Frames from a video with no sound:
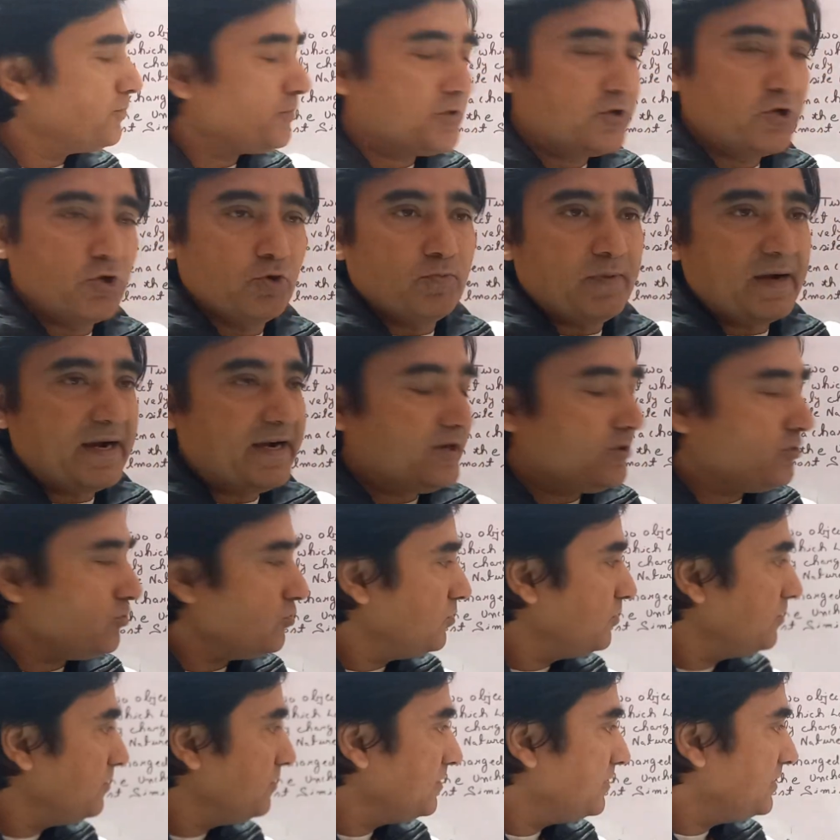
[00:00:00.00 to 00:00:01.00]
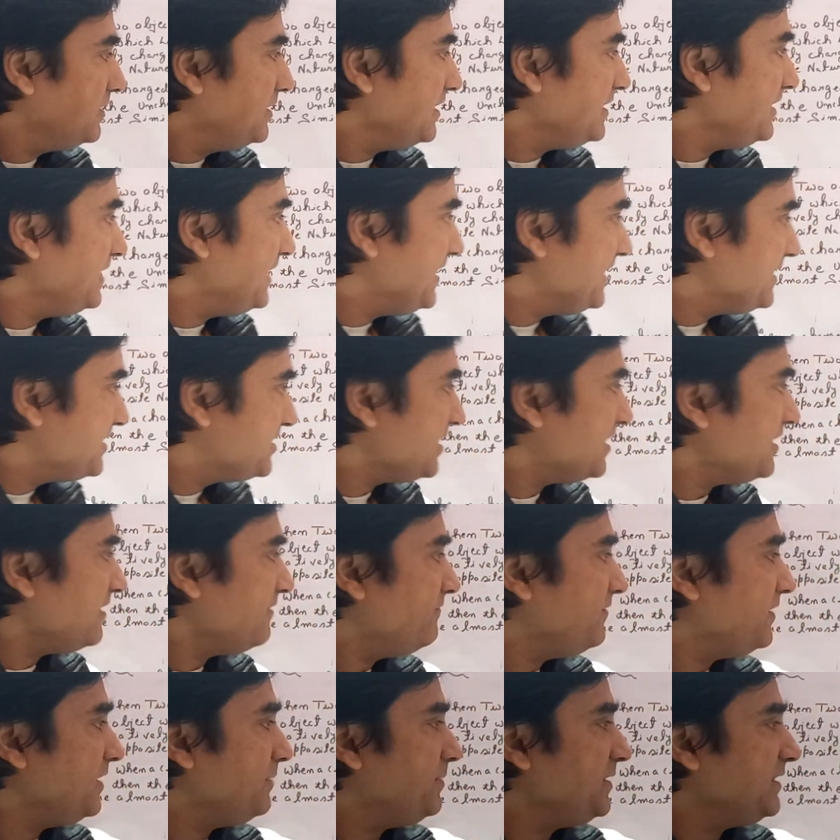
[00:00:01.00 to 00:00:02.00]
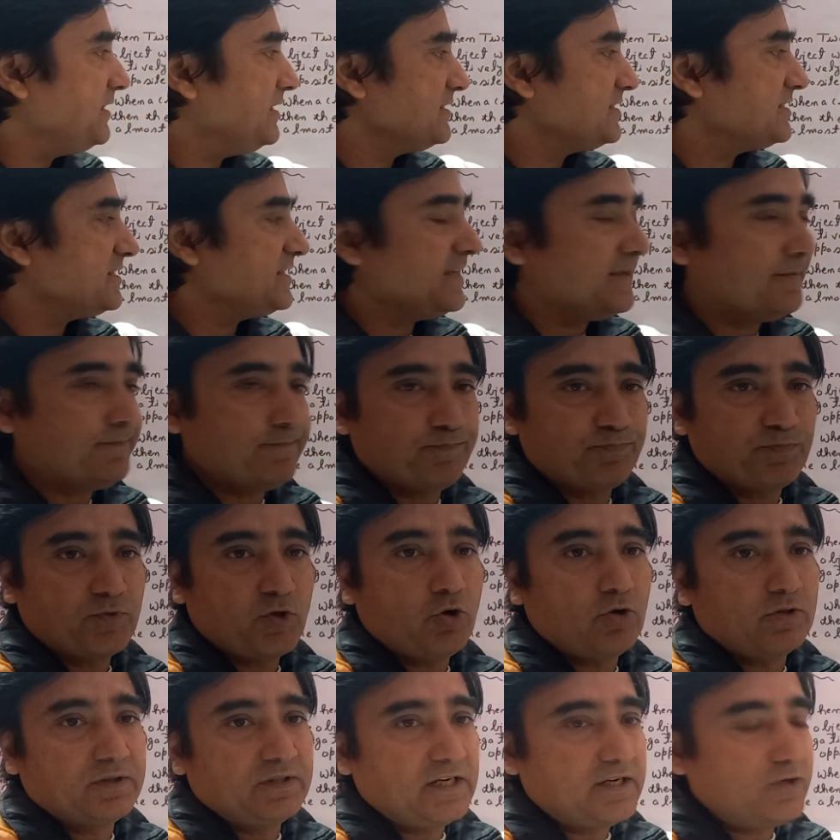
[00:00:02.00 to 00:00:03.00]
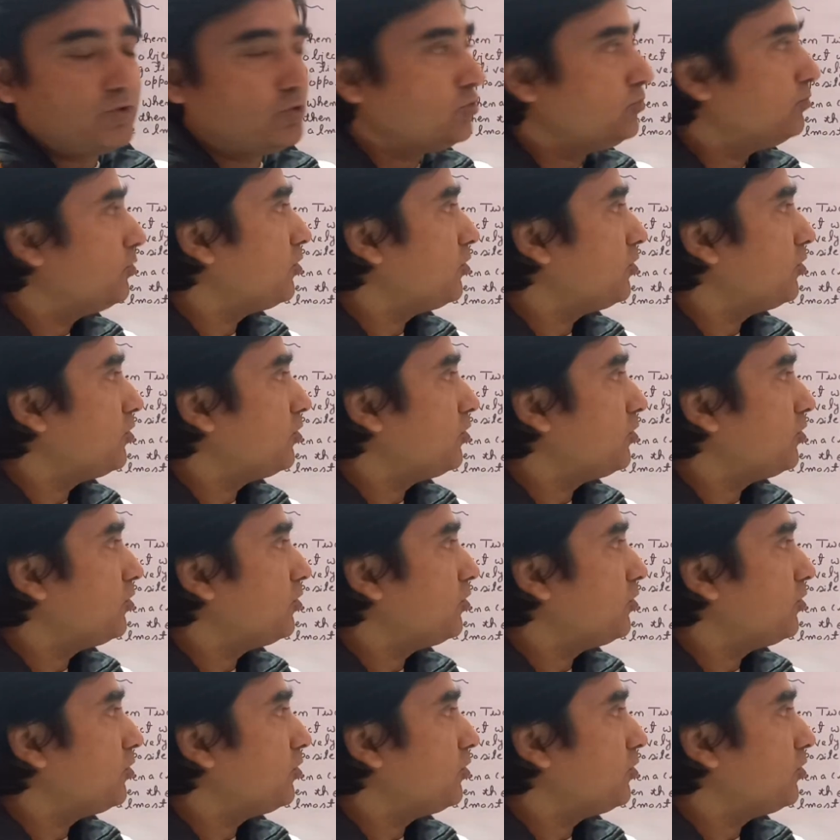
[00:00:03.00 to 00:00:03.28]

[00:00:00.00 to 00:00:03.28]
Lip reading: q by 2. The nature will be the same on the two